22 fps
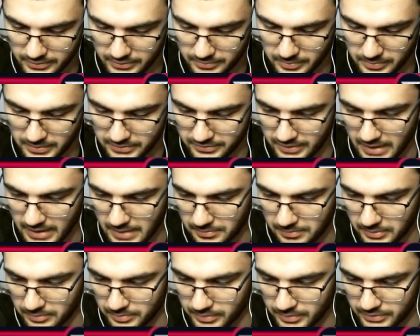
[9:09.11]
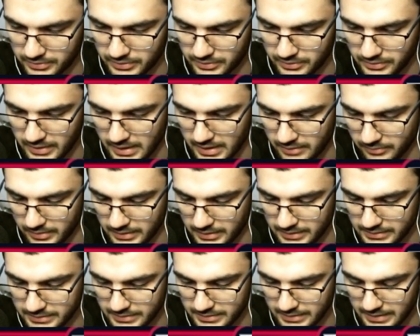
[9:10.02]
split Zappies, put two that
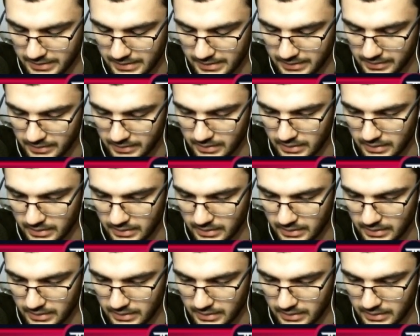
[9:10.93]
way into that